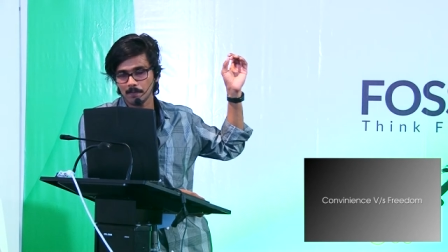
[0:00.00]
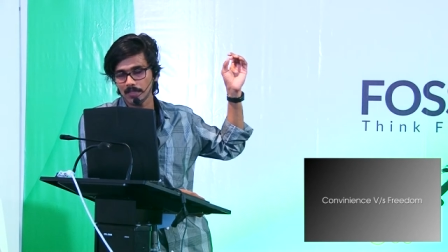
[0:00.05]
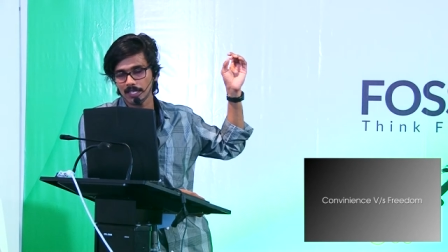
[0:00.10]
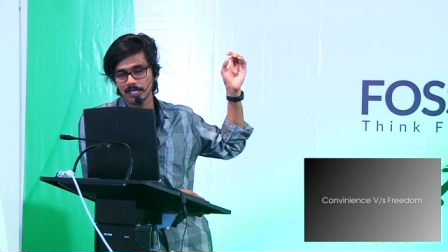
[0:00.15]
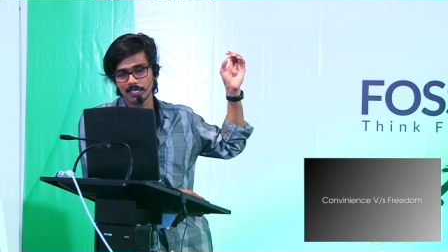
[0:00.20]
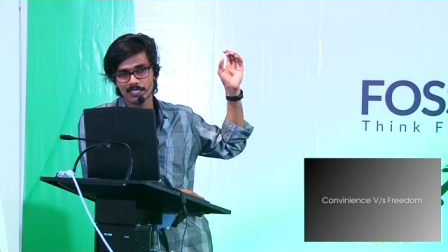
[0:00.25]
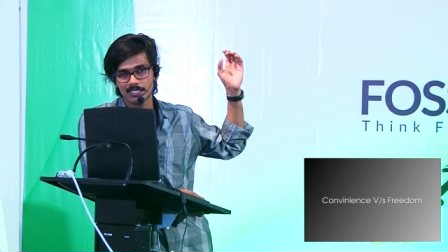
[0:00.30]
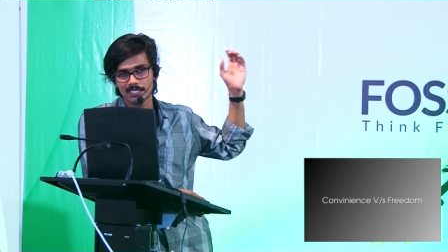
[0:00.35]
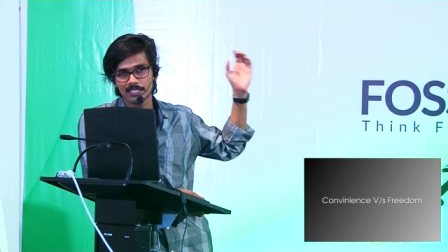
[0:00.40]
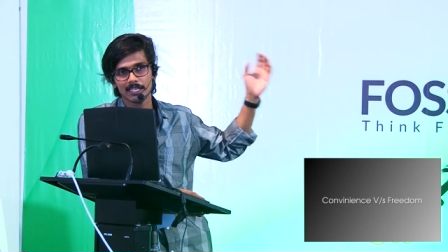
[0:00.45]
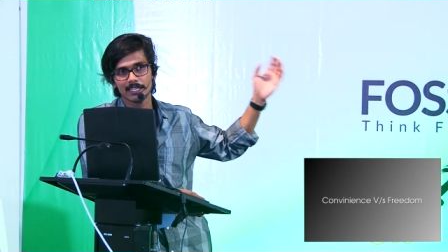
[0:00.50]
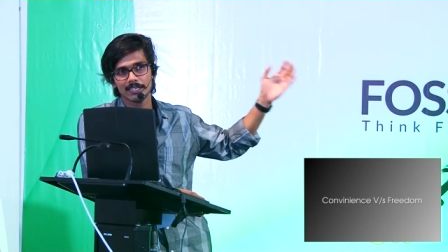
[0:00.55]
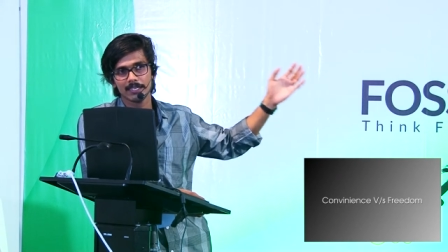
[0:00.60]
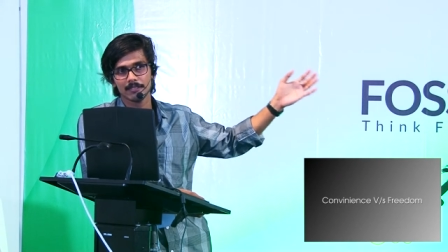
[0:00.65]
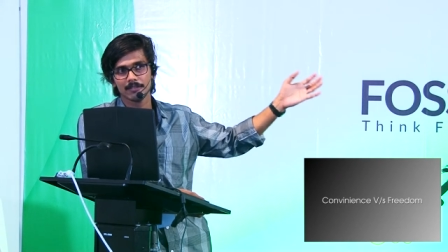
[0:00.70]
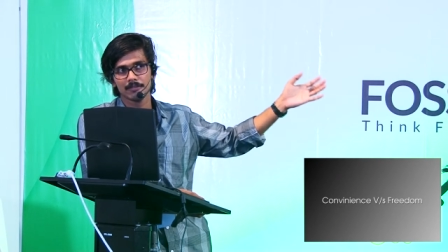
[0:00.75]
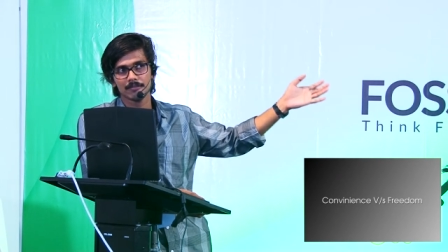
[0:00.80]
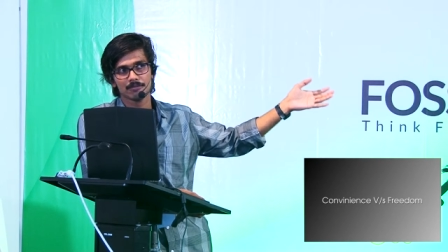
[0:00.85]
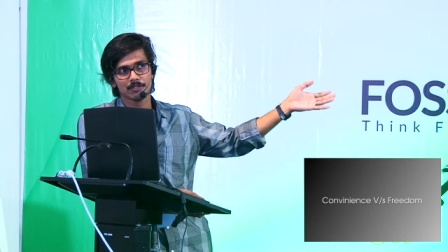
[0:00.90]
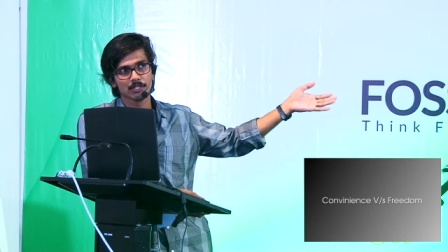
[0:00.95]
is
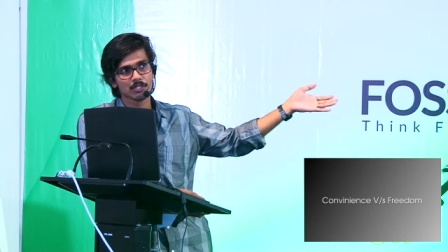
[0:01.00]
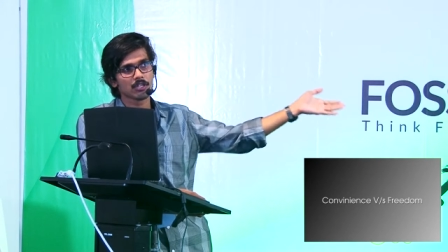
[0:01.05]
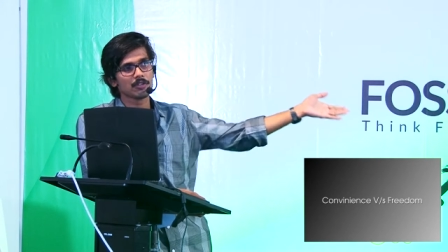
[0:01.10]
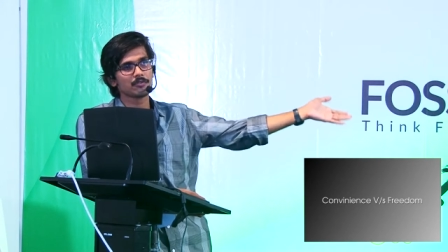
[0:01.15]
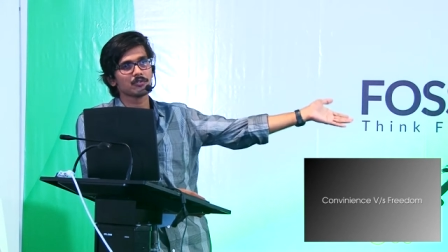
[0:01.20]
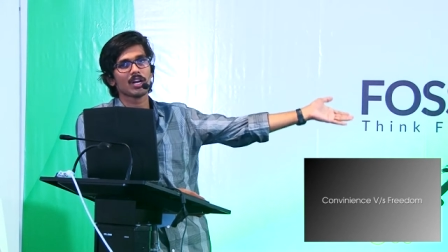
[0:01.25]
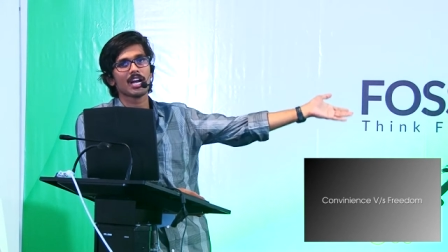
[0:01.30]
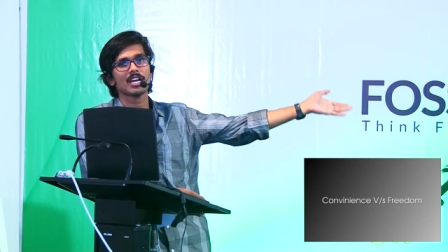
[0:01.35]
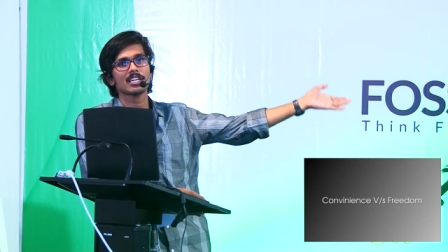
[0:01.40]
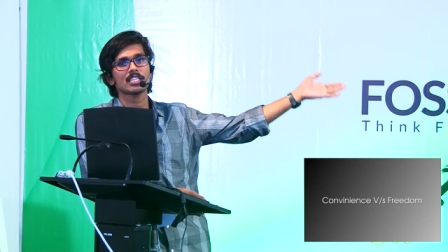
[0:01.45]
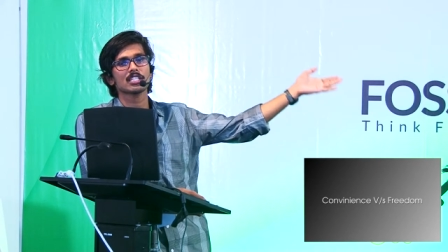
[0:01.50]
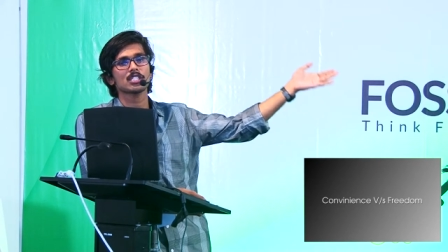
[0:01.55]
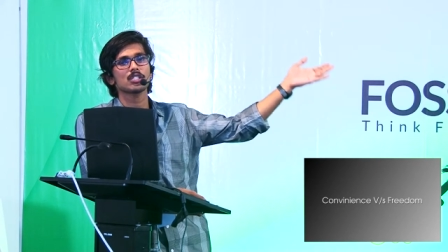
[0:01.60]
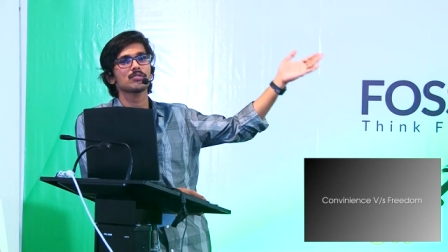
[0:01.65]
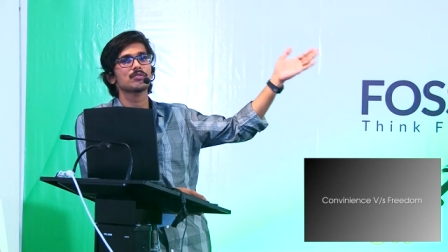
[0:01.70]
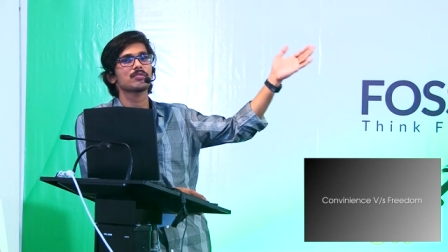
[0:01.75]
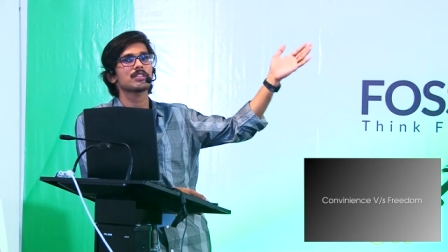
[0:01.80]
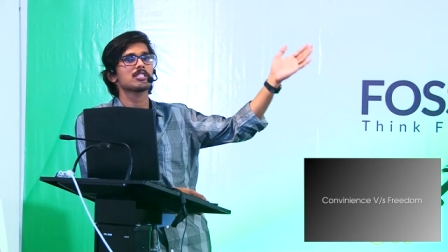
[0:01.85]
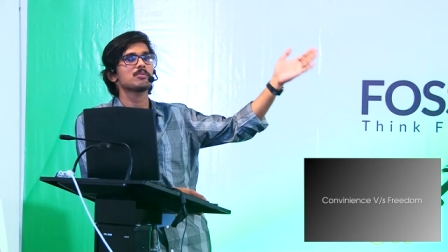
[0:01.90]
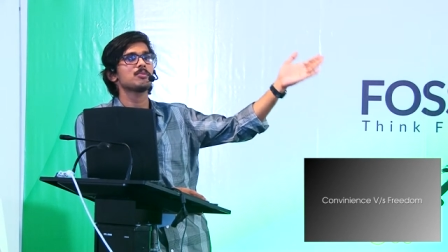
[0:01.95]
a free software
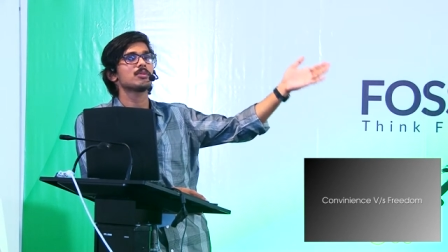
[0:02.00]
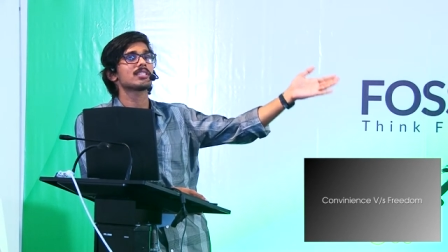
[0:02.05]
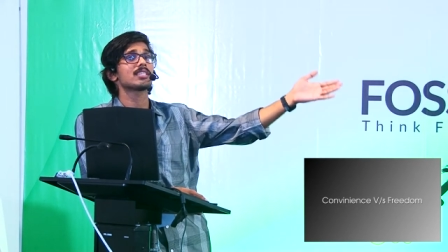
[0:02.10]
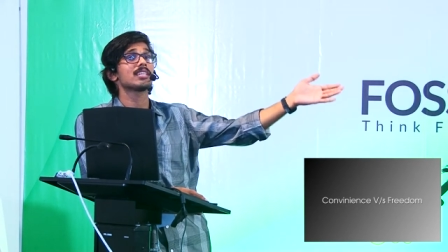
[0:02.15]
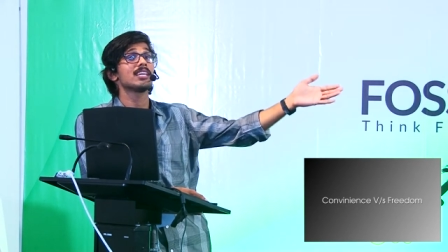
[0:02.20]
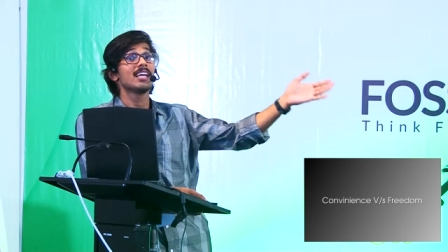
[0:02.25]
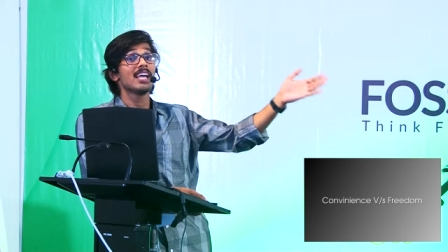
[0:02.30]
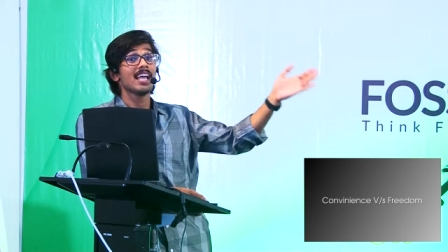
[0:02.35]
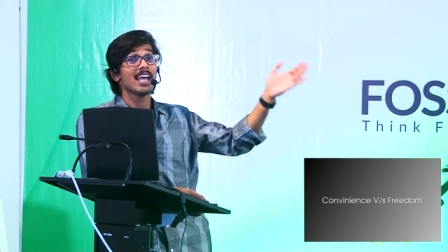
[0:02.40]
alternative to Facebook.